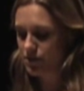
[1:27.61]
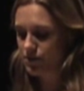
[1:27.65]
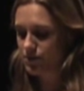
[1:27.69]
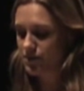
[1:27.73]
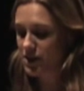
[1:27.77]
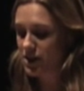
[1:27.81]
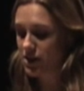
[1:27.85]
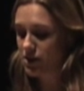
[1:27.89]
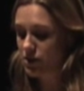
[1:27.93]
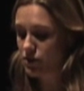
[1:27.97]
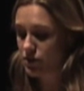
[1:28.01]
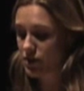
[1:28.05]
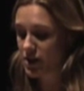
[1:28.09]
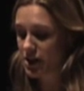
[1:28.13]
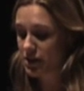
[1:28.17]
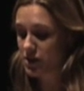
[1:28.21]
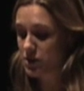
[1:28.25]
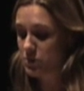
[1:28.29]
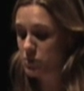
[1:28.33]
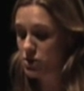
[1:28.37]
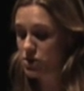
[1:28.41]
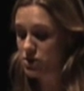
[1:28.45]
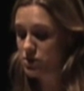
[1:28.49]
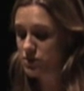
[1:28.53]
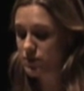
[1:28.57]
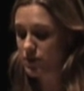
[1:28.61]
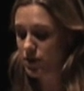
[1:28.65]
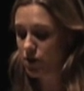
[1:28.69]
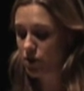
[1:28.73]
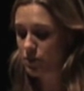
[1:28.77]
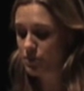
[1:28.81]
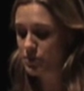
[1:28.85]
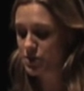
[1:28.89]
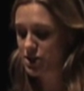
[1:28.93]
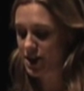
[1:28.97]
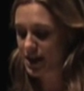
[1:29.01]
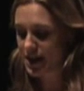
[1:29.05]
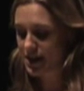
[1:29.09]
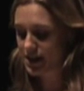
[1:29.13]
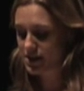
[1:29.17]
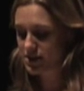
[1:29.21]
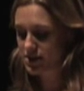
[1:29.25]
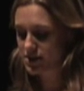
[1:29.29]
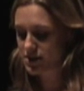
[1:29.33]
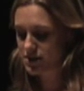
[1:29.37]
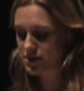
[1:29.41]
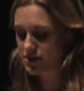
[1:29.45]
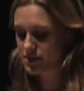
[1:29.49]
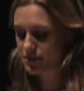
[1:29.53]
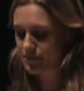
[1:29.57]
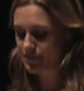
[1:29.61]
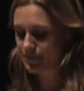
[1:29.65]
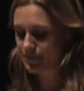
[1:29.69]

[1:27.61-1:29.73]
fingering the beautiful objects.